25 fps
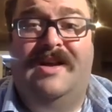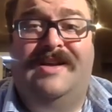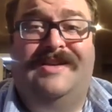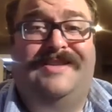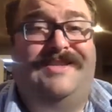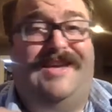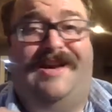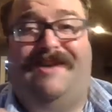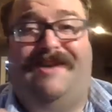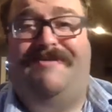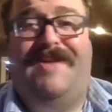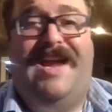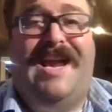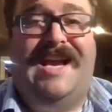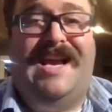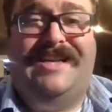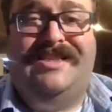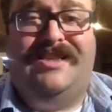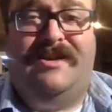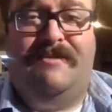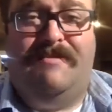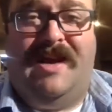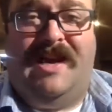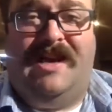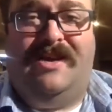
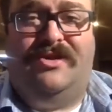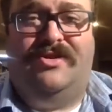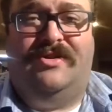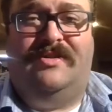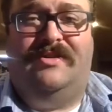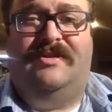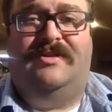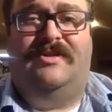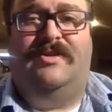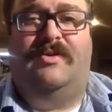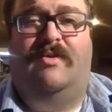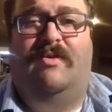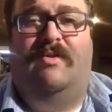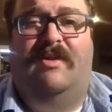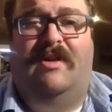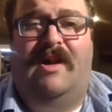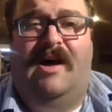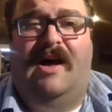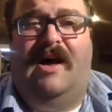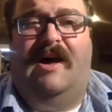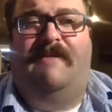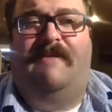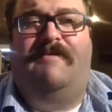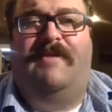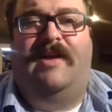self-extubations or
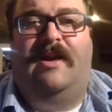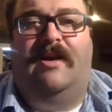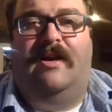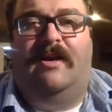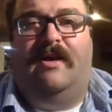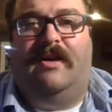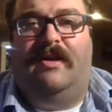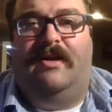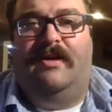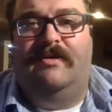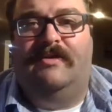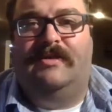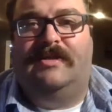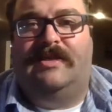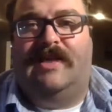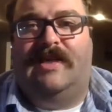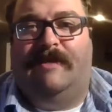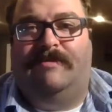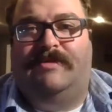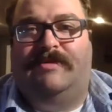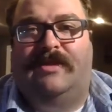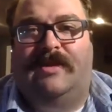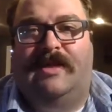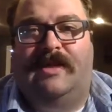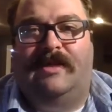coughing and all those
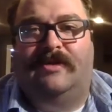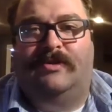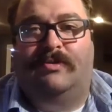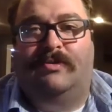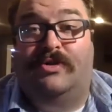types of things,